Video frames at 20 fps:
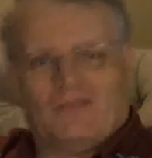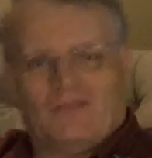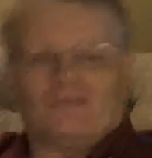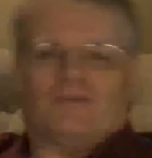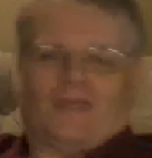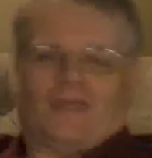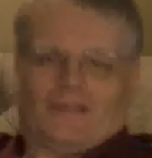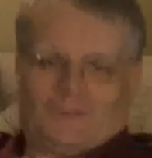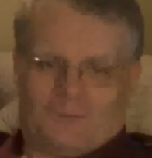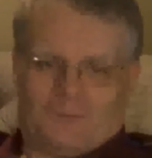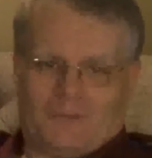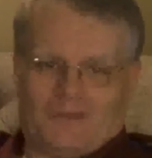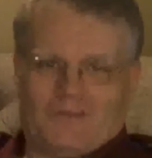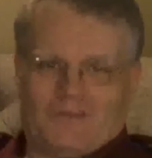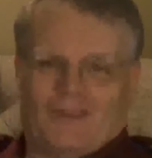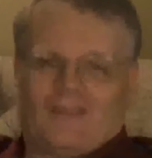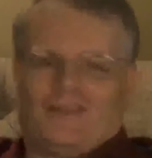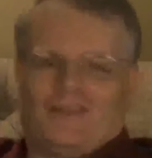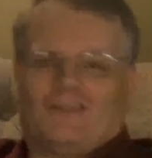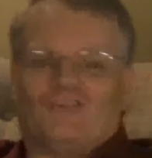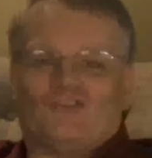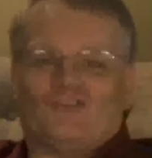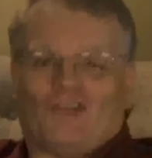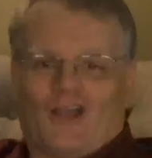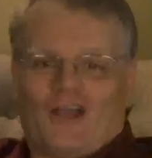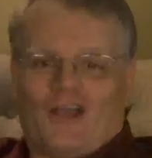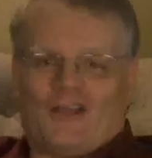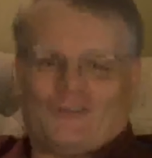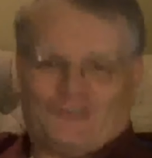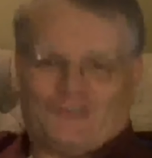That'll be the
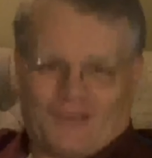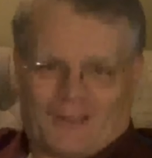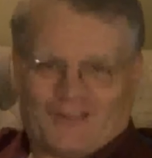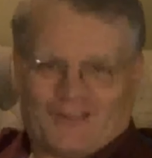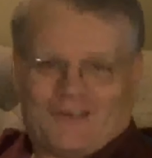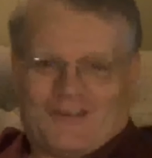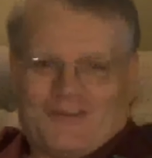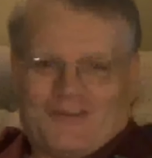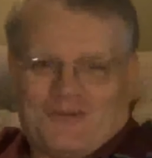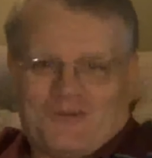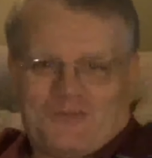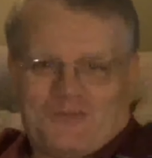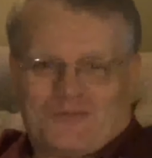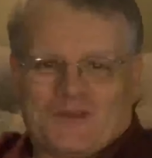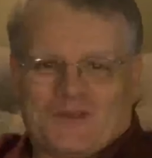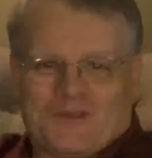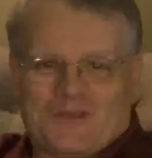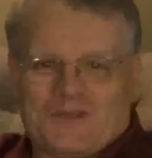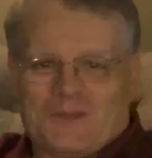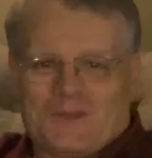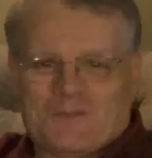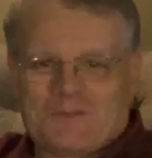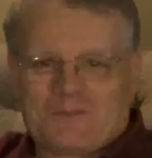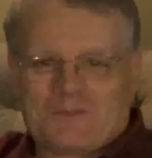charge, I could hear him thinking.